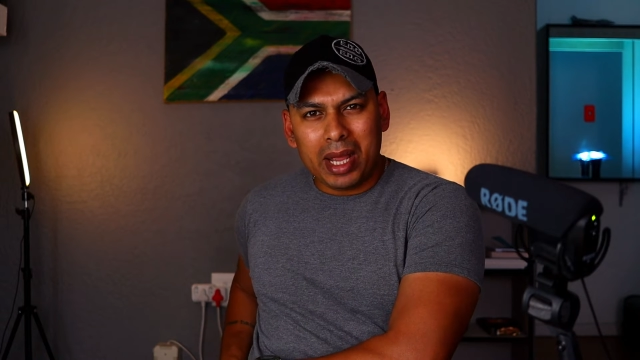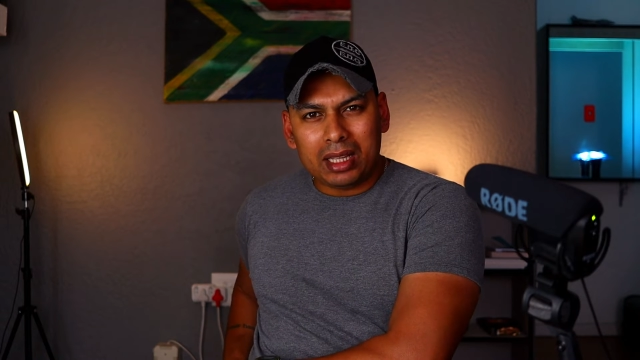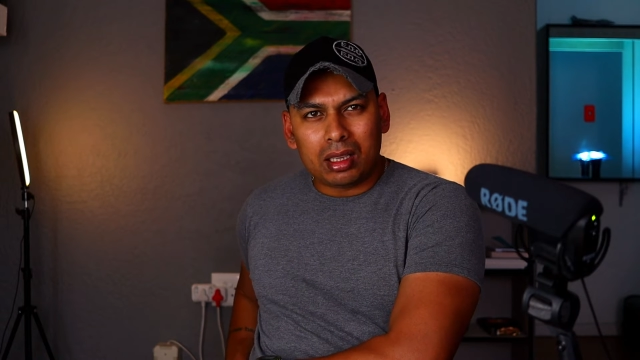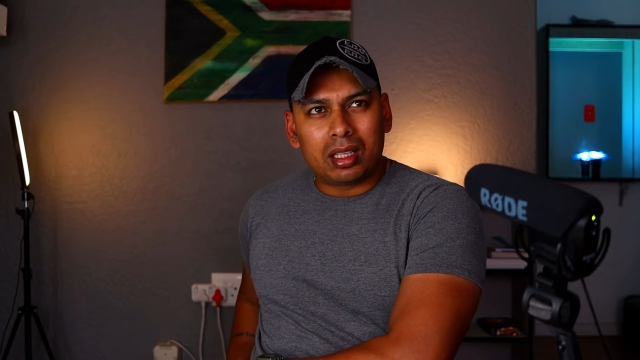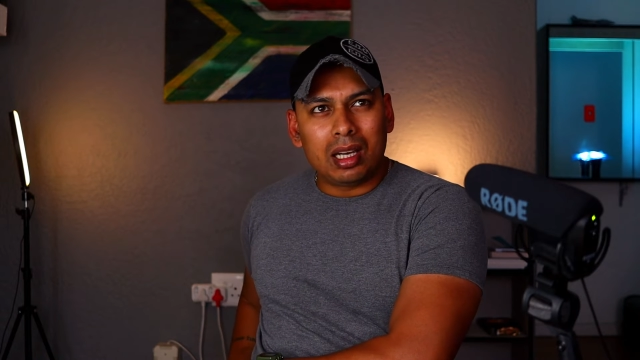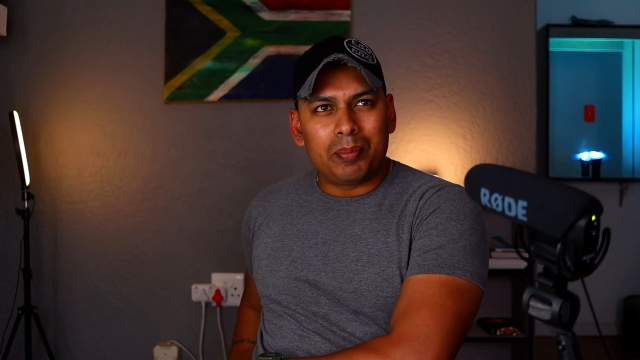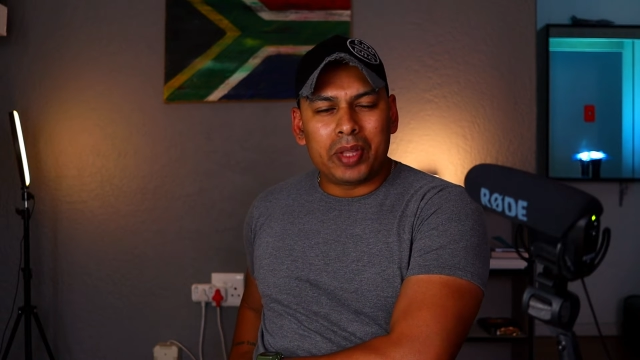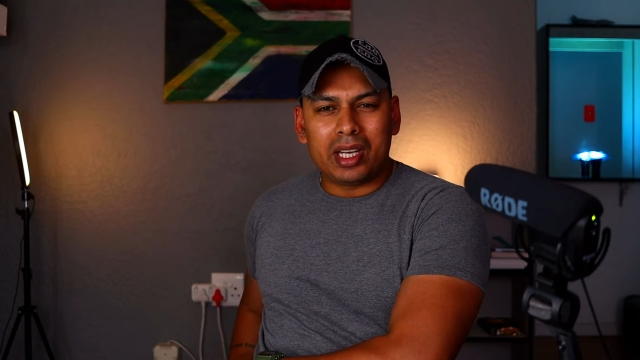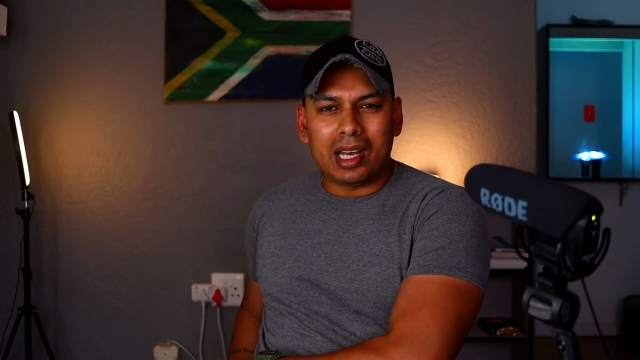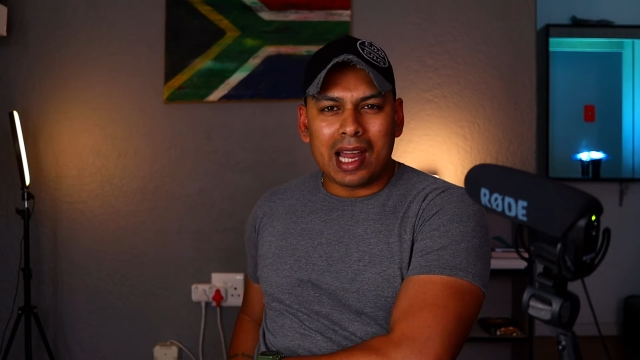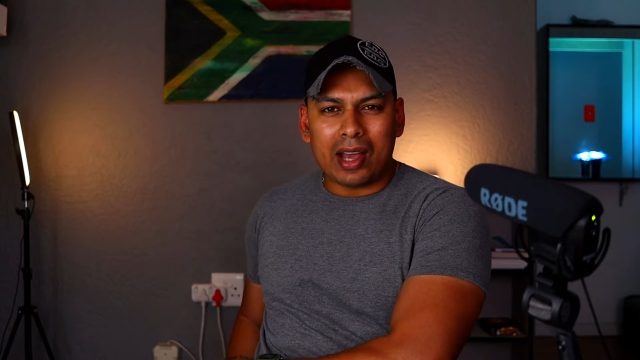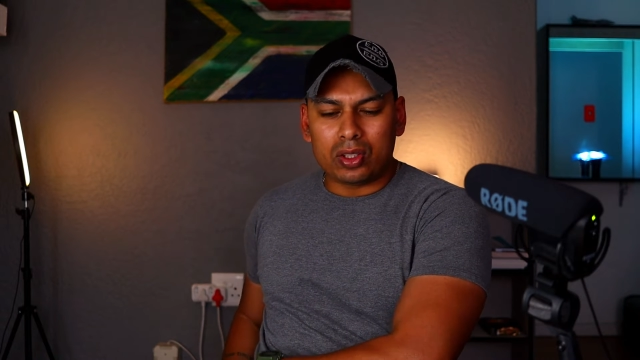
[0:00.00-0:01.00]
metal clip
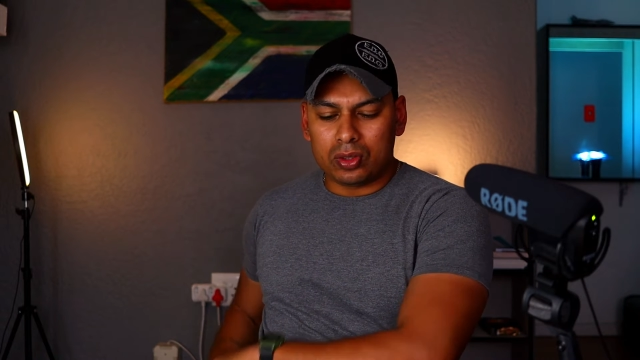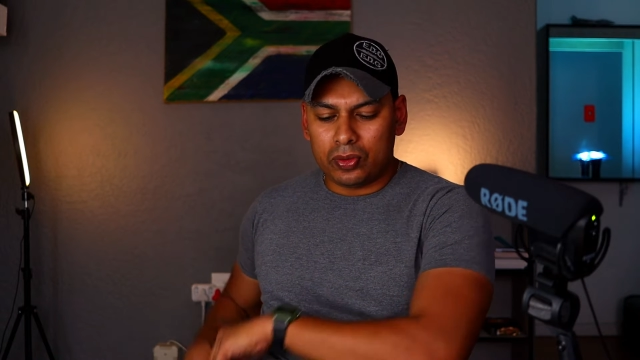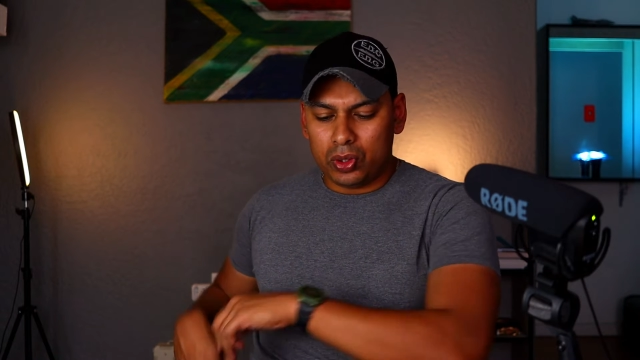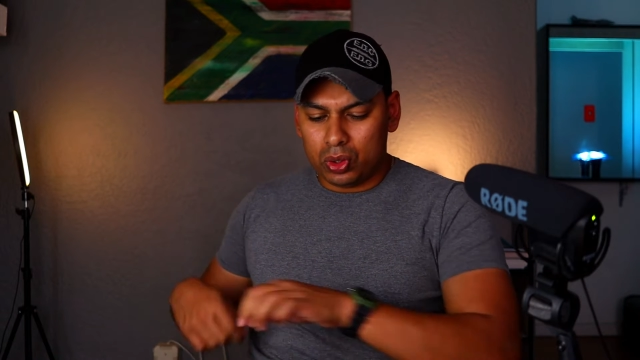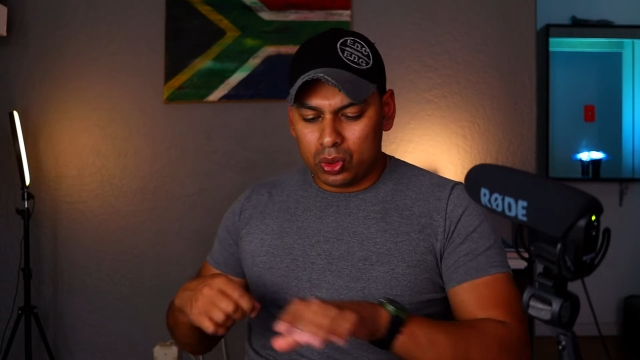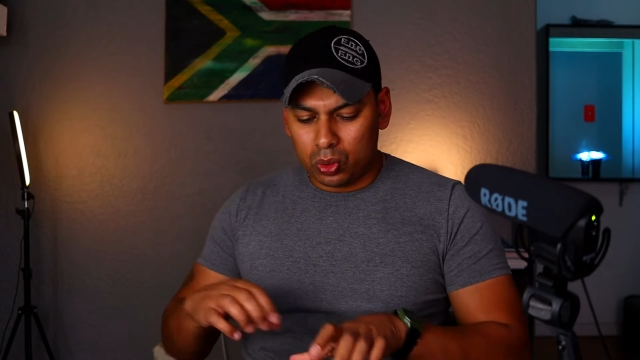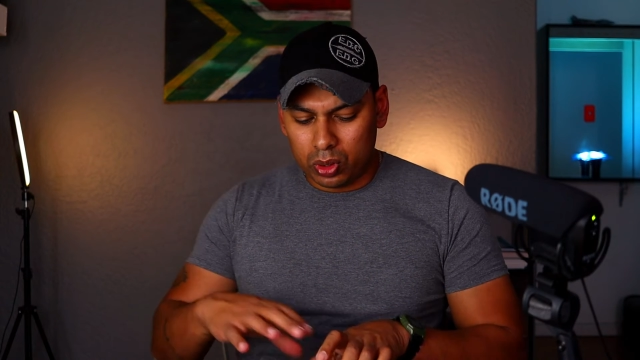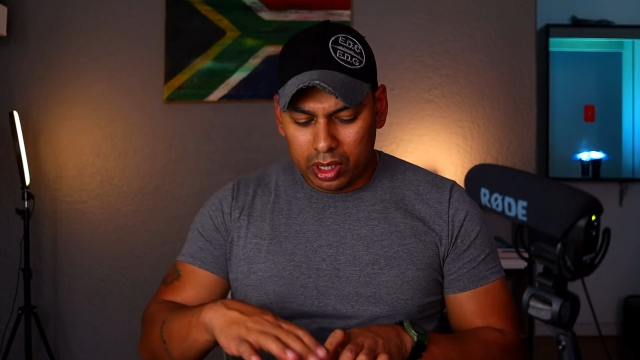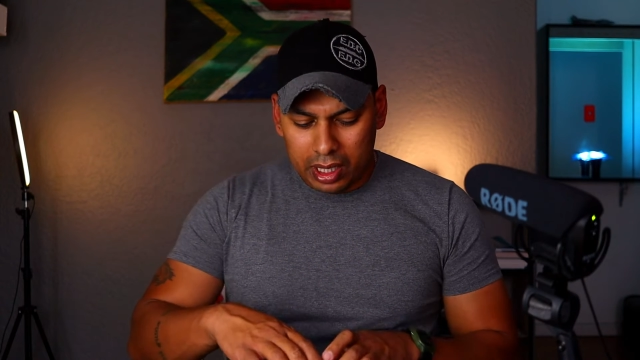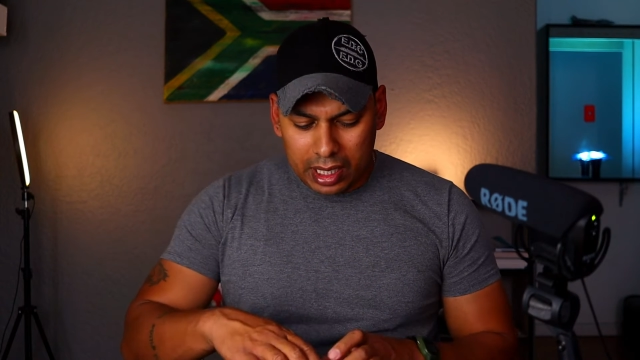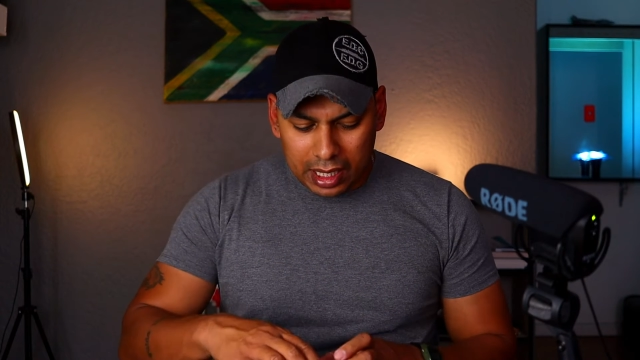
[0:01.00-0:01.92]
that allows for you to